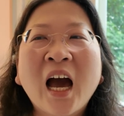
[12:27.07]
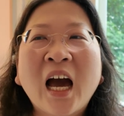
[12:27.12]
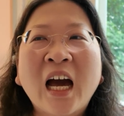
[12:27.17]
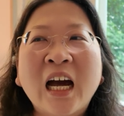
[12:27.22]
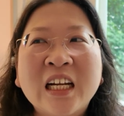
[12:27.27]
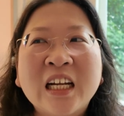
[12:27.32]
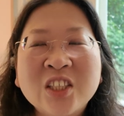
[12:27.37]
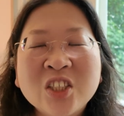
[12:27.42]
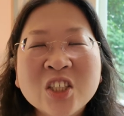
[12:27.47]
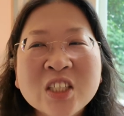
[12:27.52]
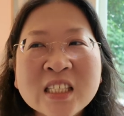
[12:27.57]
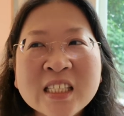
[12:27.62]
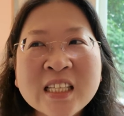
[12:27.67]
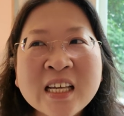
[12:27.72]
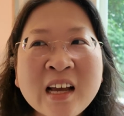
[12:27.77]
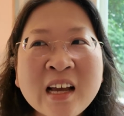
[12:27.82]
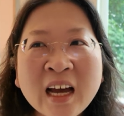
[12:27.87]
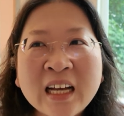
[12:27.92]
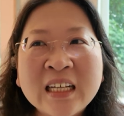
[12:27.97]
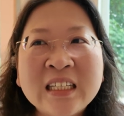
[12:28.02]
I just
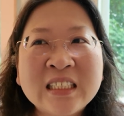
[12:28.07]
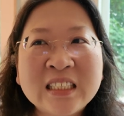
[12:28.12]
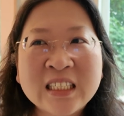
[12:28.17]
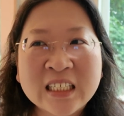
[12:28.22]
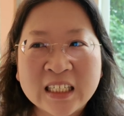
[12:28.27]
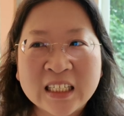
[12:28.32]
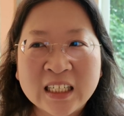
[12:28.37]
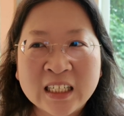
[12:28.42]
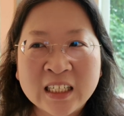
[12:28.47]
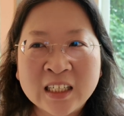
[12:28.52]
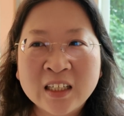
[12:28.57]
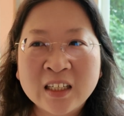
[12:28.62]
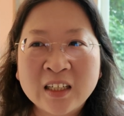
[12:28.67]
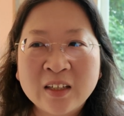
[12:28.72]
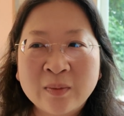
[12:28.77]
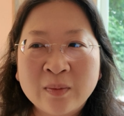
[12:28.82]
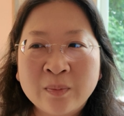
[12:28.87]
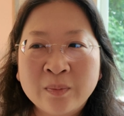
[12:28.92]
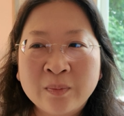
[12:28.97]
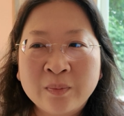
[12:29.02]
think I didn't
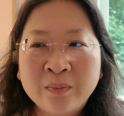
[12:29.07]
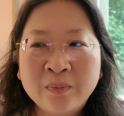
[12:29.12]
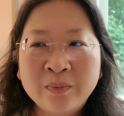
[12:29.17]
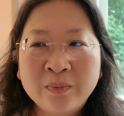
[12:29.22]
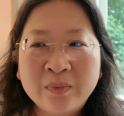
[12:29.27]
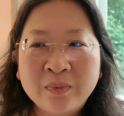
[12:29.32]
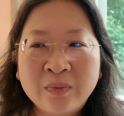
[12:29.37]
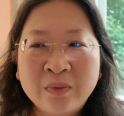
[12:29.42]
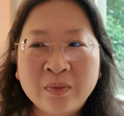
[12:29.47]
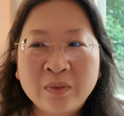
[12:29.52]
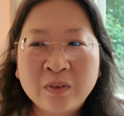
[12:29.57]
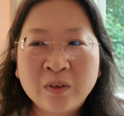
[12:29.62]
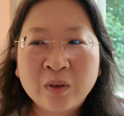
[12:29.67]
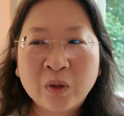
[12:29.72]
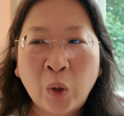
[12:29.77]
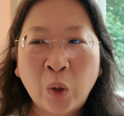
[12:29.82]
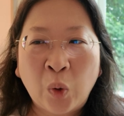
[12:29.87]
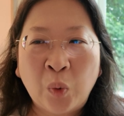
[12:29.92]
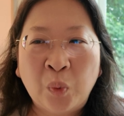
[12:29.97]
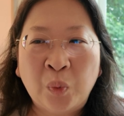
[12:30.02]

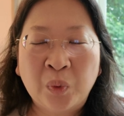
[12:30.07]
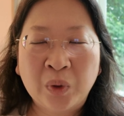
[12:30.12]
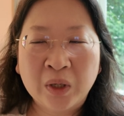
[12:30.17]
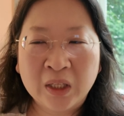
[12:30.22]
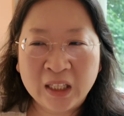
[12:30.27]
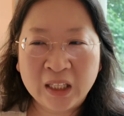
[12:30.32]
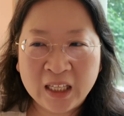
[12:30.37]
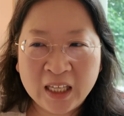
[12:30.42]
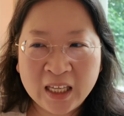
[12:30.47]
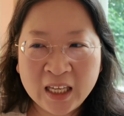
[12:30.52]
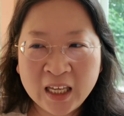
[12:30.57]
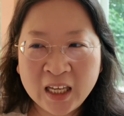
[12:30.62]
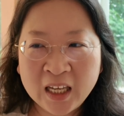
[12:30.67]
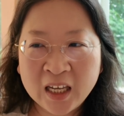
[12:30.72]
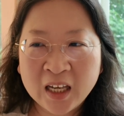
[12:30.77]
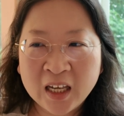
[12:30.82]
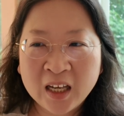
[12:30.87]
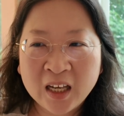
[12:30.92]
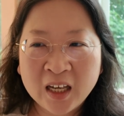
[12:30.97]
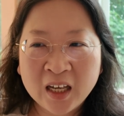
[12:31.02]
really.